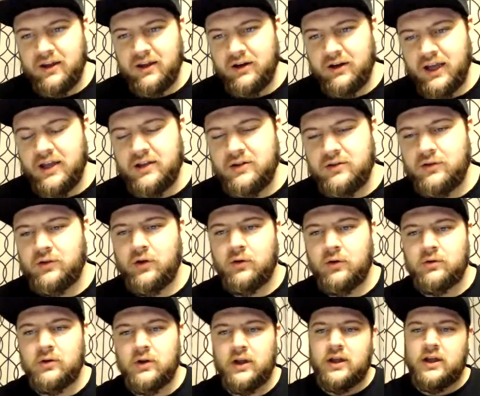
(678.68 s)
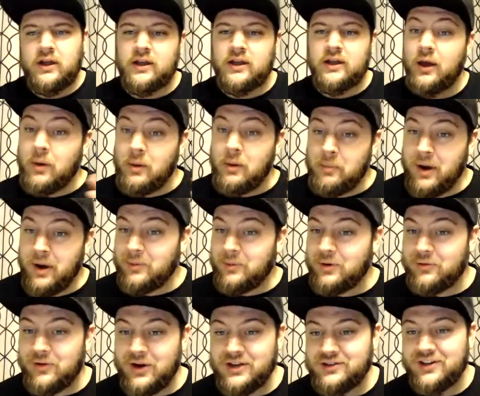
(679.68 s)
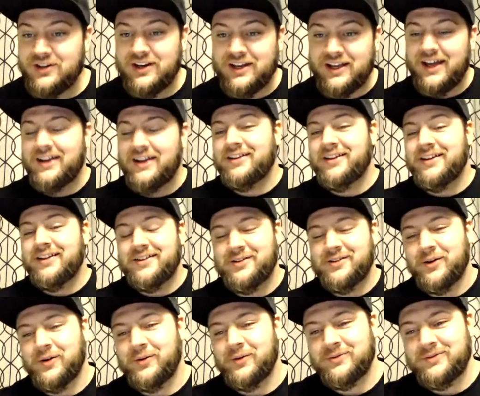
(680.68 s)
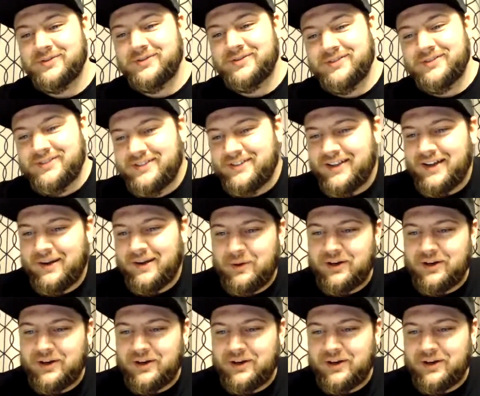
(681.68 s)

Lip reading: again. So now I'm a permanent resident of Canada. So I'm here.